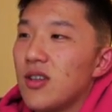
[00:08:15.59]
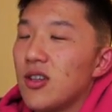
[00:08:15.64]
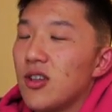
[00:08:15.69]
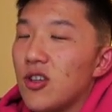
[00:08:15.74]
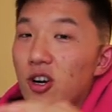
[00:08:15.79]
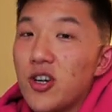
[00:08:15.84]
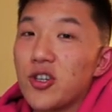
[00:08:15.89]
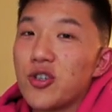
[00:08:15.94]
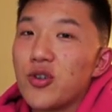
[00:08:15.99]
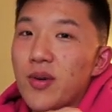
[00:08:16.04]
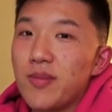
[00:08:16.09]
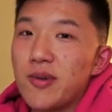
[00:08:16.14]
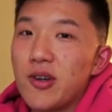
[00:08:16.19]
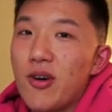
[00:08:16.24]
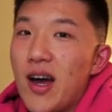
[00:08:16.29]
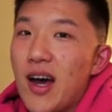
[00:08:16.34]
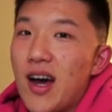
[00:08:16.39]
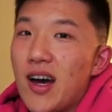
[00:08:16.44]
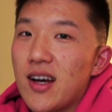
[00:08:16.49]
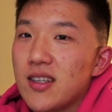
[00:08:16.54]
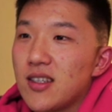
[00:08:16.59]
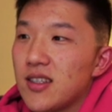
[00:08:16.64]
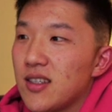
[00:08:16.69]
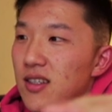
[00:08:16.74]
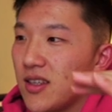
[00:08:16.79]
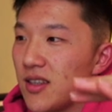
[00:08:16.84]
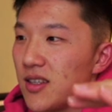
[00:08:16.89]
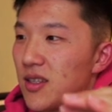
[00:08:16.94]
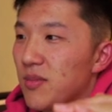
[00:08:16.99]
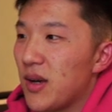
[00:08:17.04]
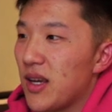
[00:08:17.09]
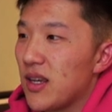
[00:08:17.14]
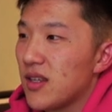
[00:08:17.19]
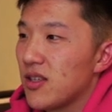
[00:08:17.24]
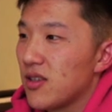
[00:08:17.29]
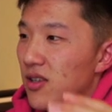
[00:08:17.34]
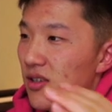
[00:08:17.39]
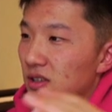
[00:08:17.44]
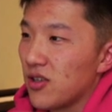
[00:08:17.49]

large crypto hacks in the space.